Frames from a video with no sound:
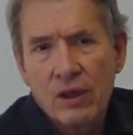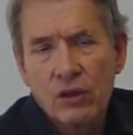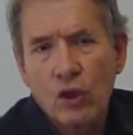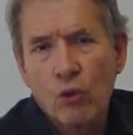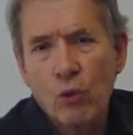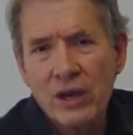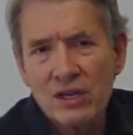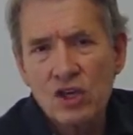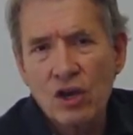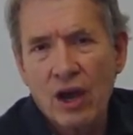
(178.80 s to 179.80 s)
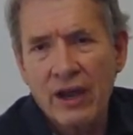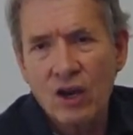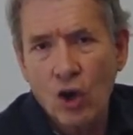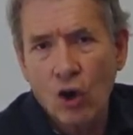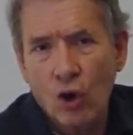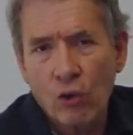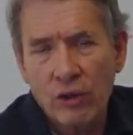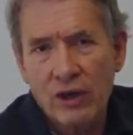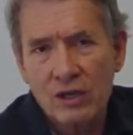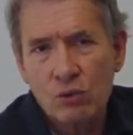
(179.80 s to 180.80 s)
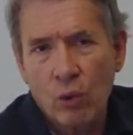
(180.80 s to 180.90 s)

The reason I know that it's